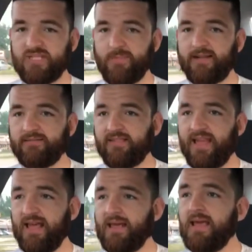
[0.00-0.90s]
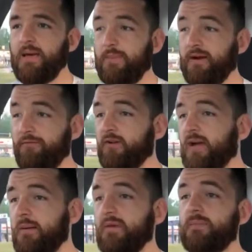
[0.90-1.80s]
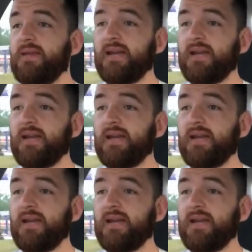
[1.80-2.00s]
respect of that. But if you're coming to me